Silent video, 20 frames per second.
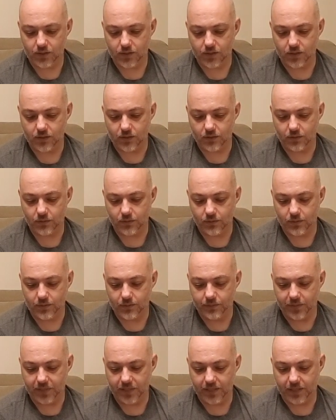and
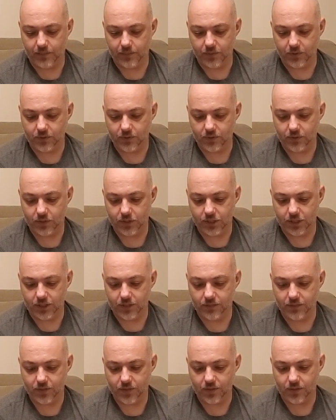so being able to
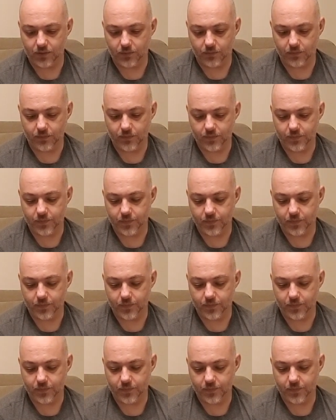achieve some